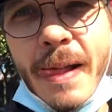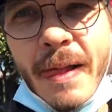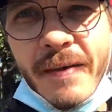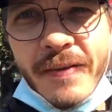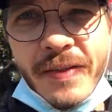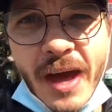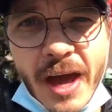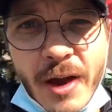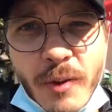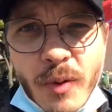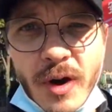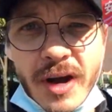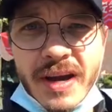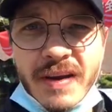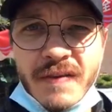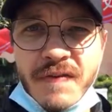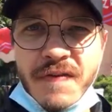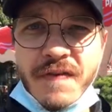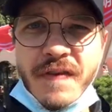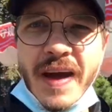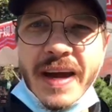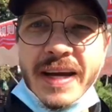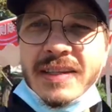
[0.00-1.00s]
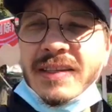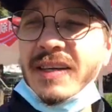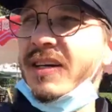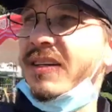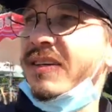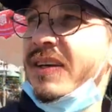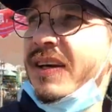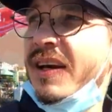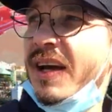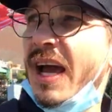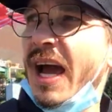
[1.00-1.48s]
They were infected,
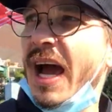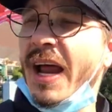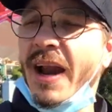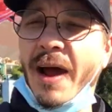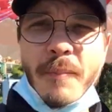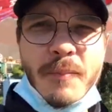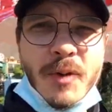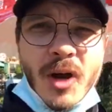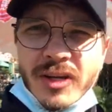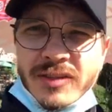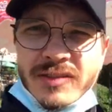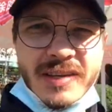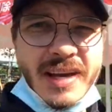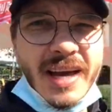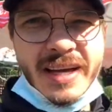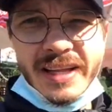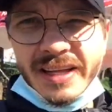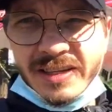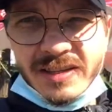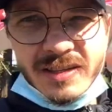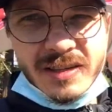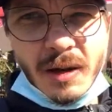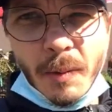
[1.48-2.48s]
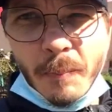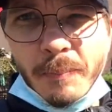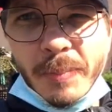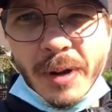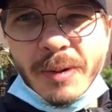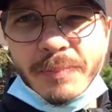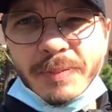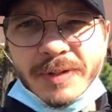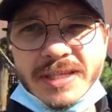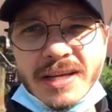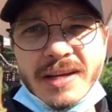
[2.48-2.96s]
and I'm not saying this is on
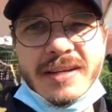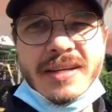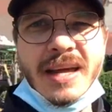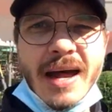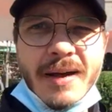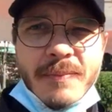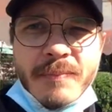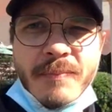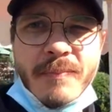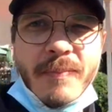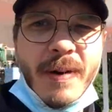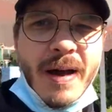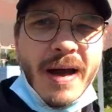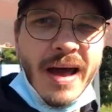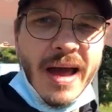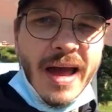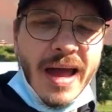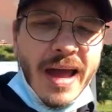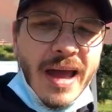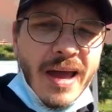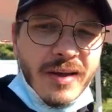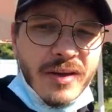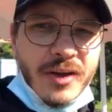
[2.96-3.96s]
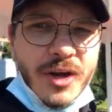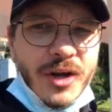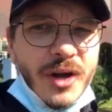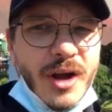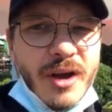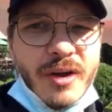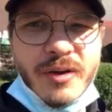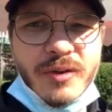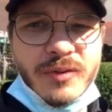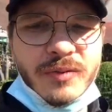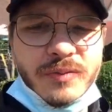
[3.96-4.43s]
purposely done by,
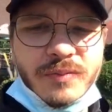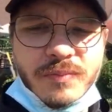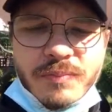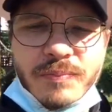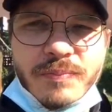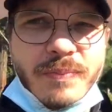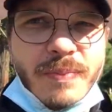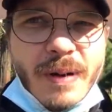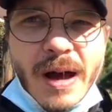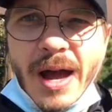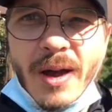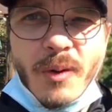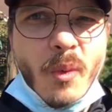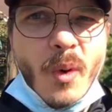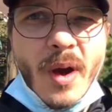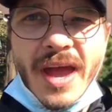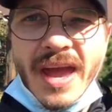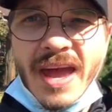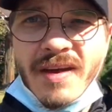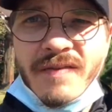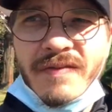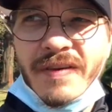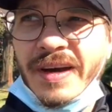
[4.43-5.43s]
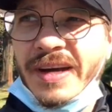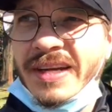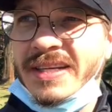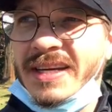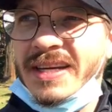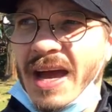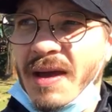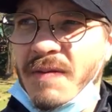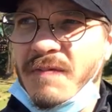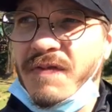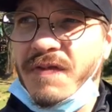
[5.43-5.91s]
by wherever it
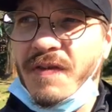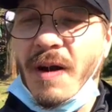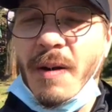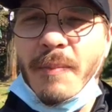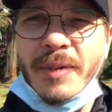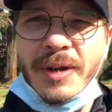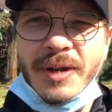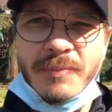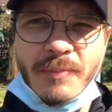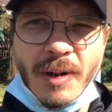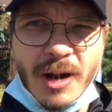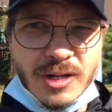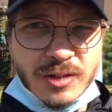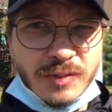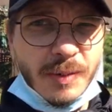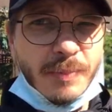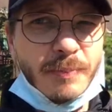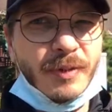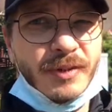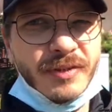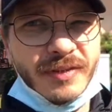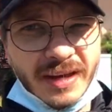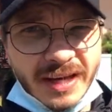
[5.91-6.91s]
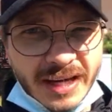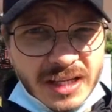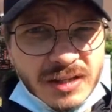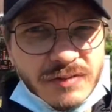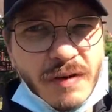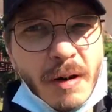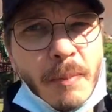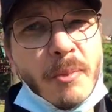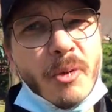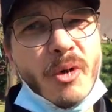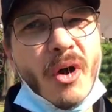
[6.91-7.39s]
came from, and most people think it's
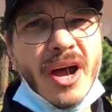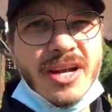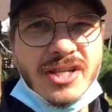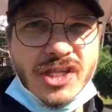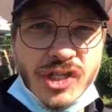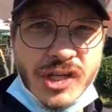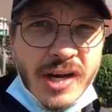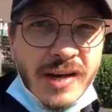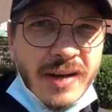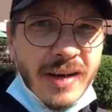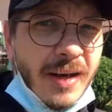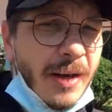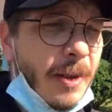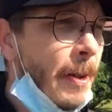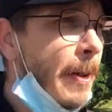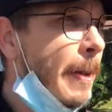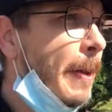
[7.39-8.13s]
from Russia.